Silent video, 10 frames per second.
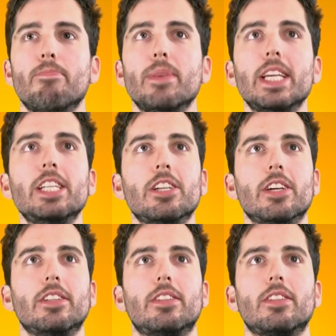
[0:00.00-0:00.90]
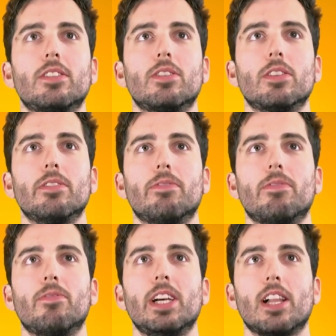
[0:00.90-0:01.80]
immediate sort of
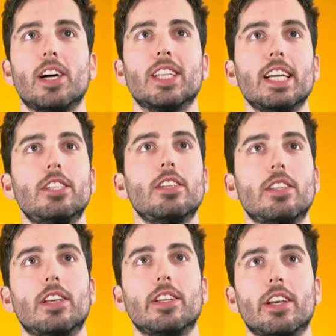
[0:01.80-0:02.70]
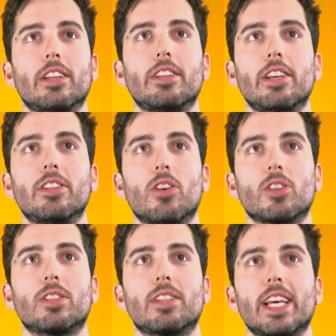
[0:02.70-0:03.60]
realisation that your
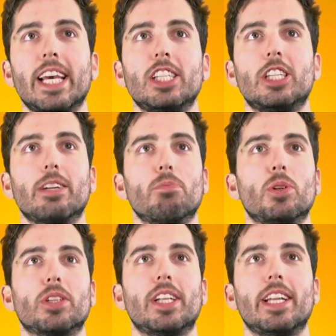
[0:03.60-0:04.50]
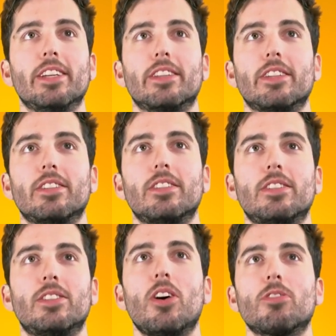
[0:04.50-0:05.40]
dog's itching more than any other
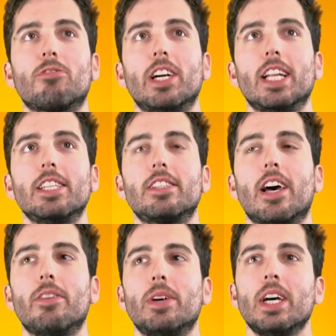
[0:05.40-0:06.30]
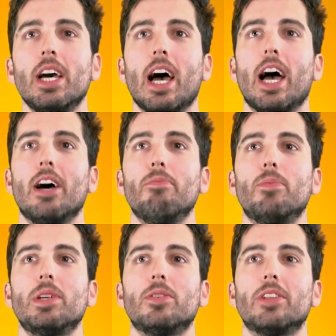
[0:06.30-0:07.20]
dog really. So
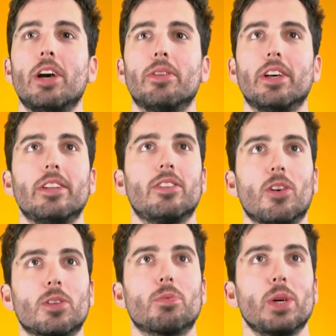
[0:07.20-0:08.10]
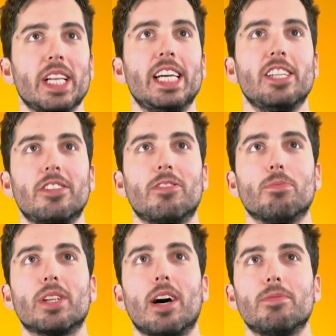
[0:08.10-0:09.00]
we all know that dogs will itch
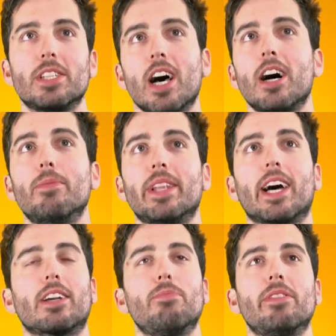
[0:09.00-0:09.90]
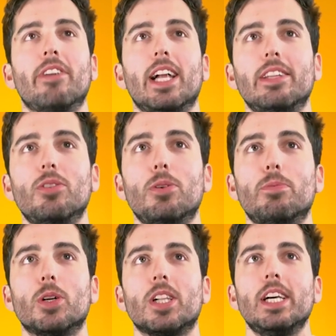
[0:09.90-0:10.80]
from time to time, and that can be fairly
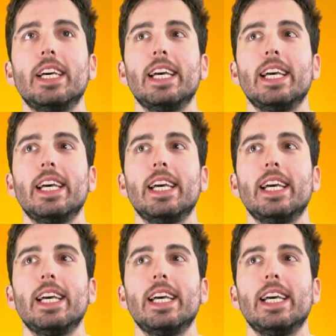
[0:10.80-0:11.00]
normal.